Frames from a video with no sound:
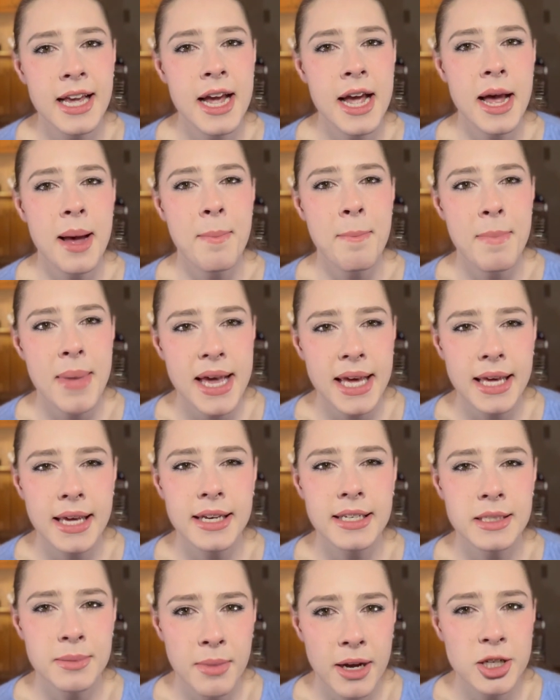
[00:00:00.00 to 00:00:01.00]
making
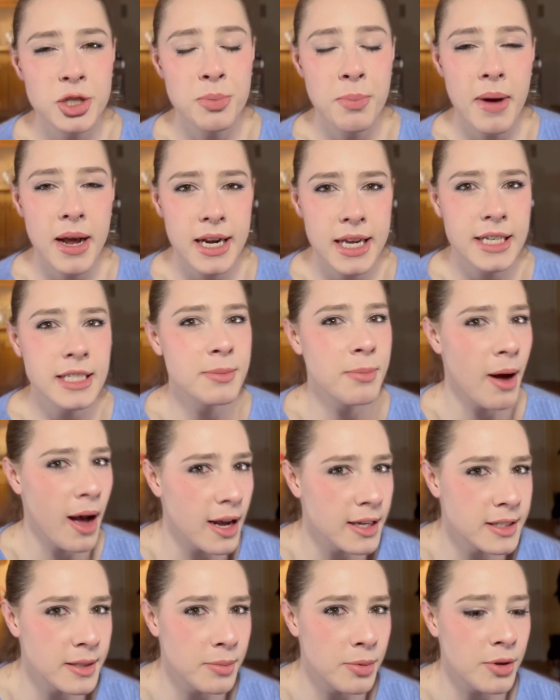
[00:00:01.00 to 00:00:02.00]
as much money as
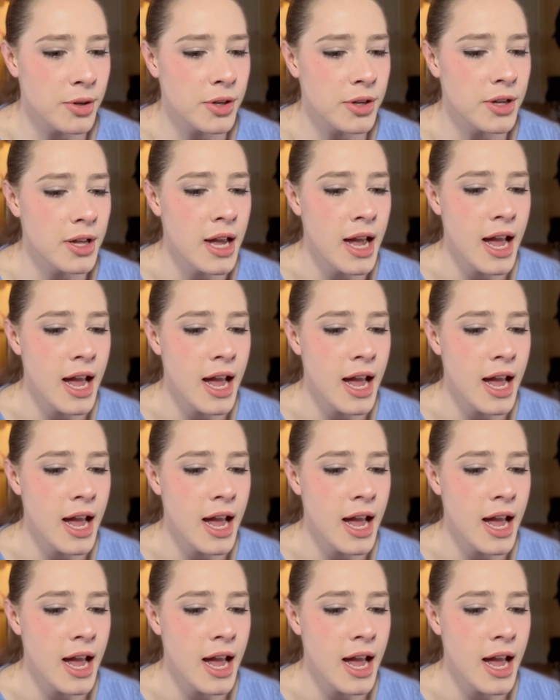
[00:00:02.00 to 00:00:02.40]
possible